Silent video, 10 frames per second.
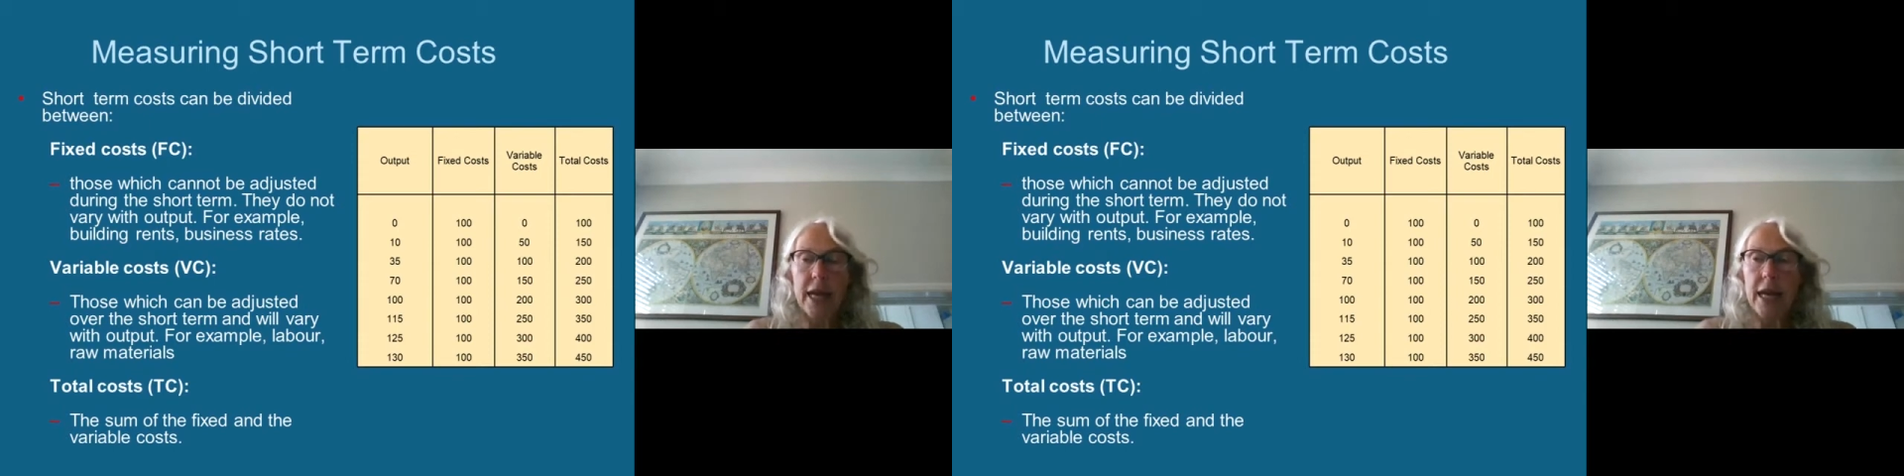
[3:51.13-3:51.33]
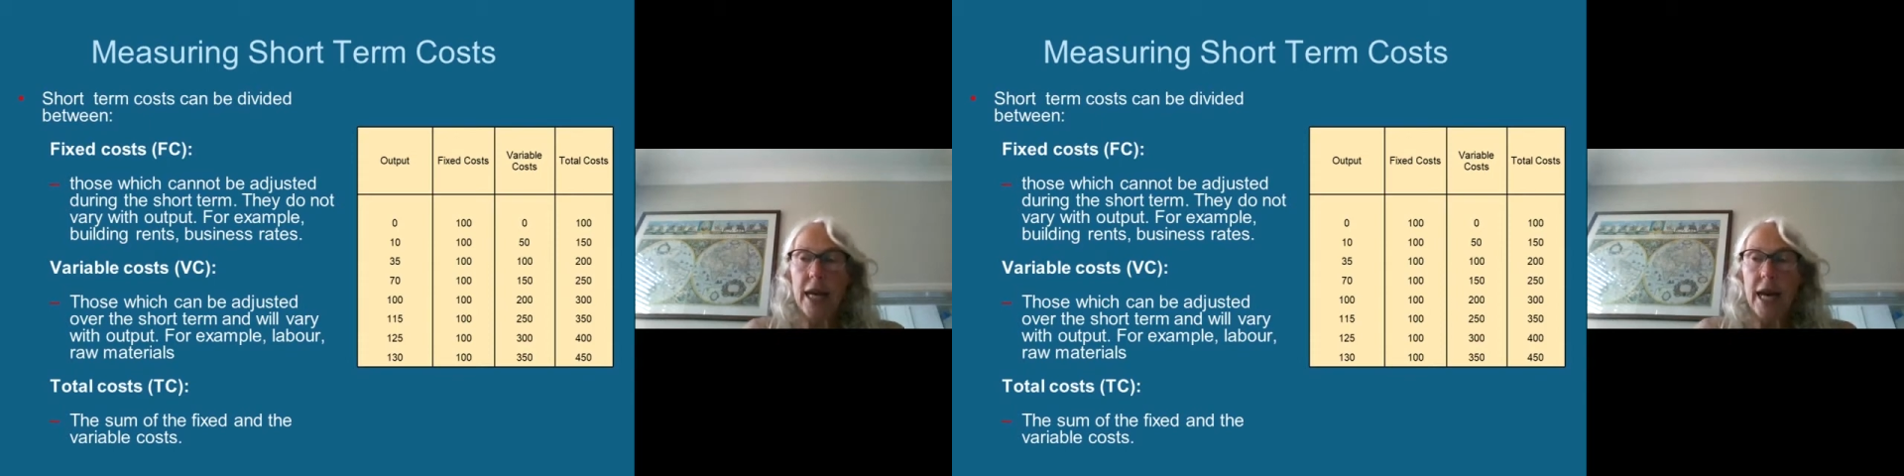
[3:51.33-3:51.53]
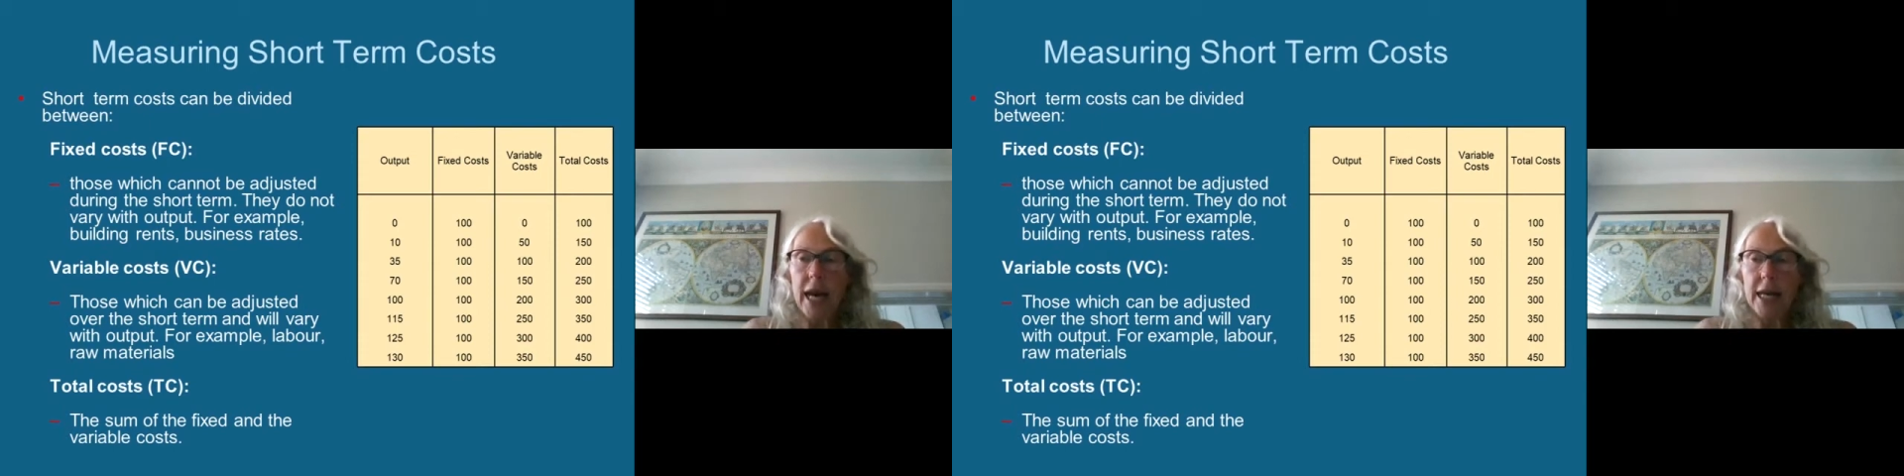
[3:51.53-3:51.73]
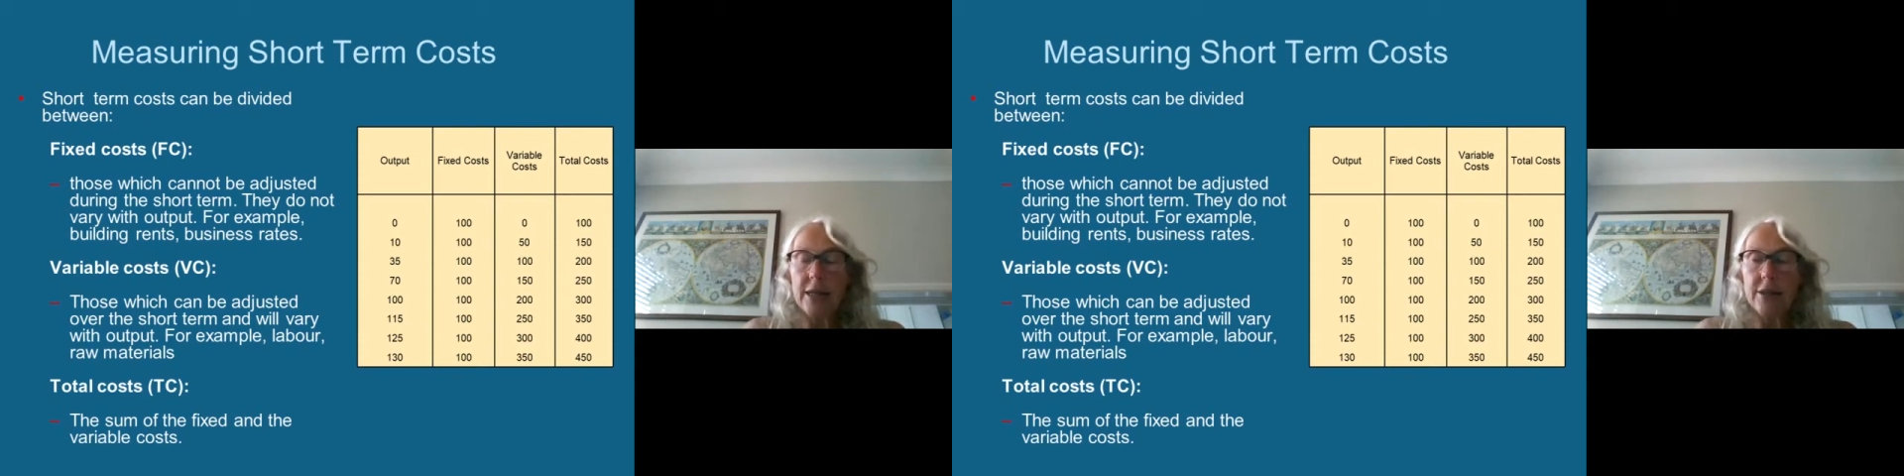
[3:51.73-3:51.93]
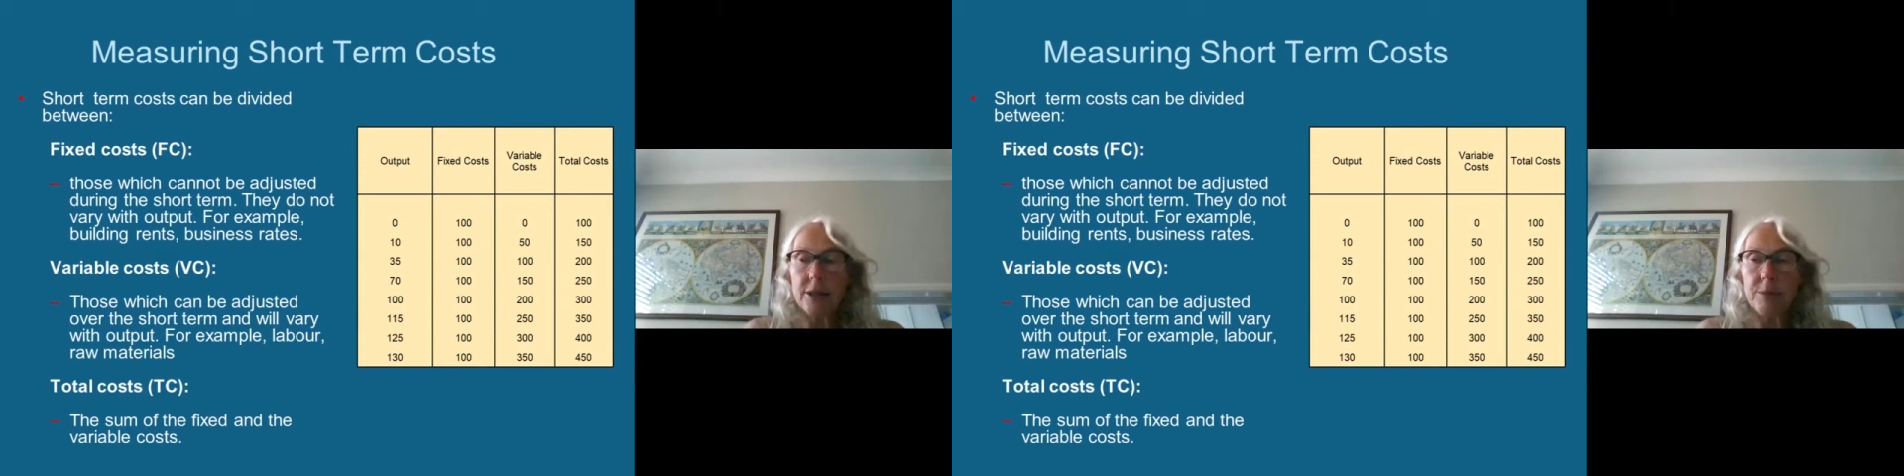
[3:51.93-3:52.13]
And
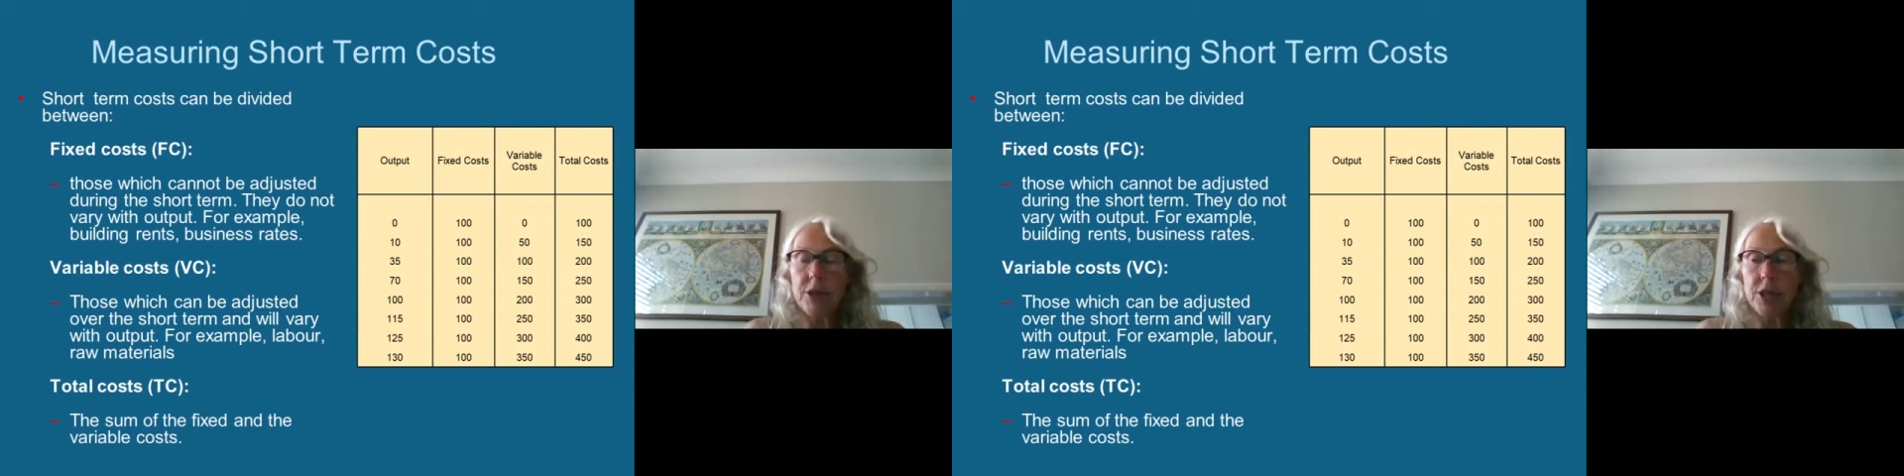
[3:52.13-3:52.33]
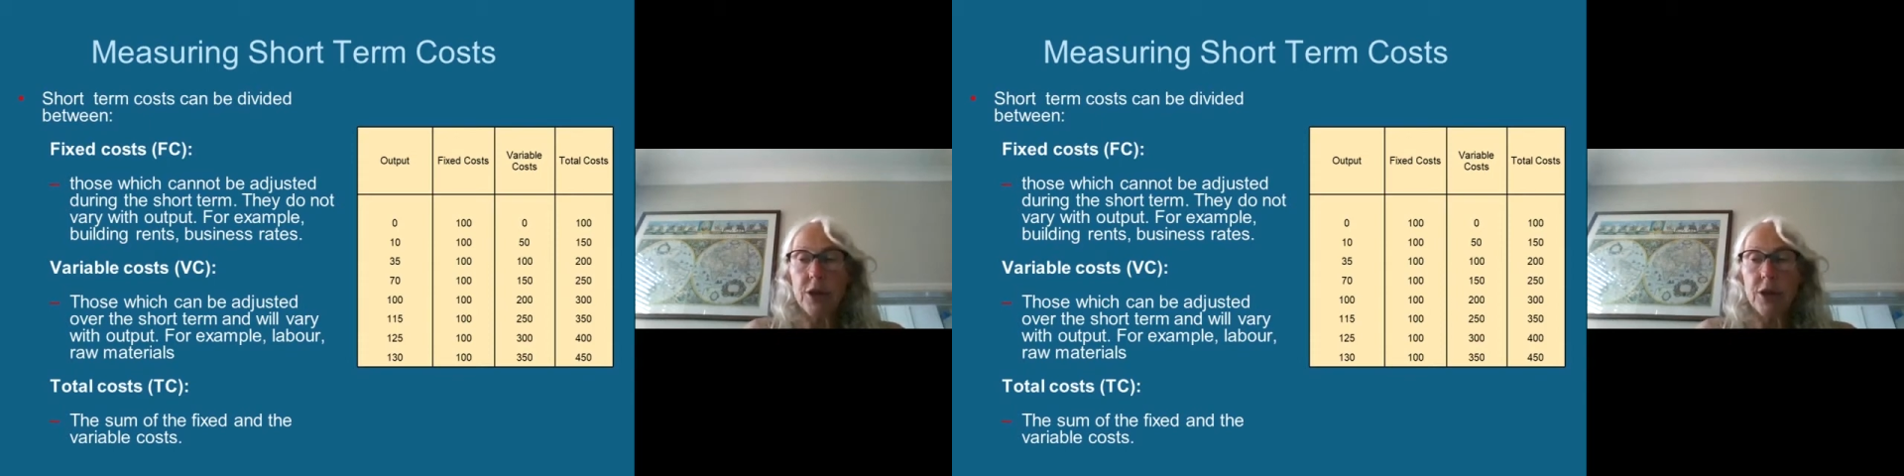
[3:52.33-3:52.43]
the total